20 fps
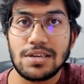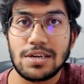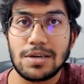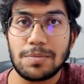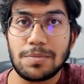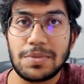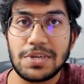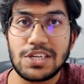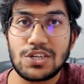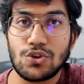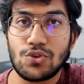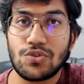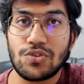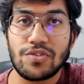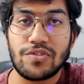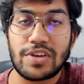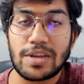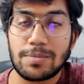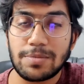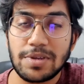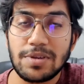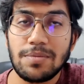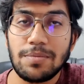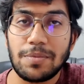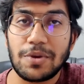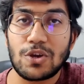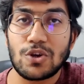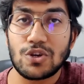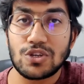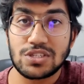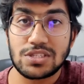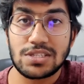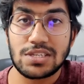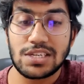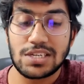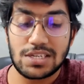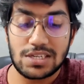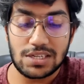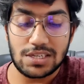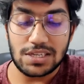a bit overwhelming because
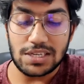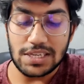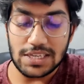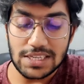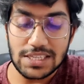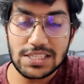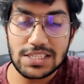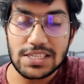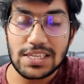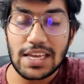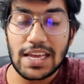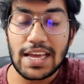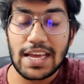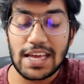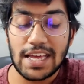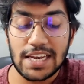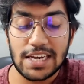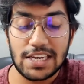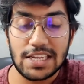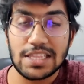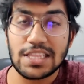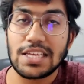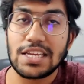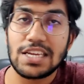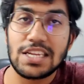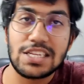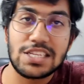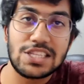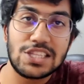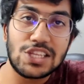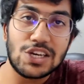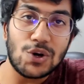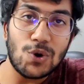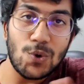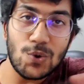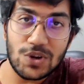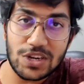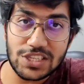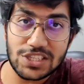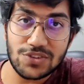it is, and the
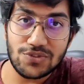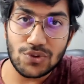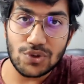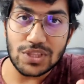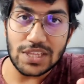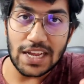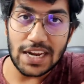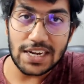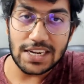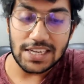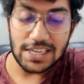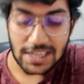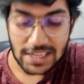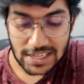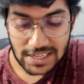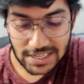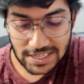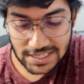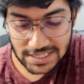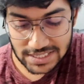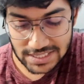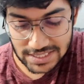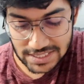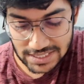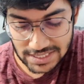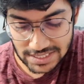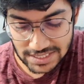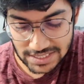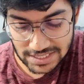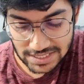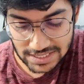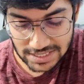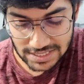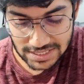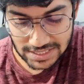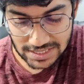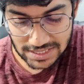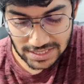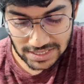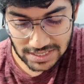whole reason for that is
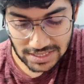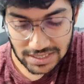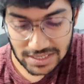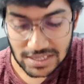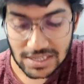this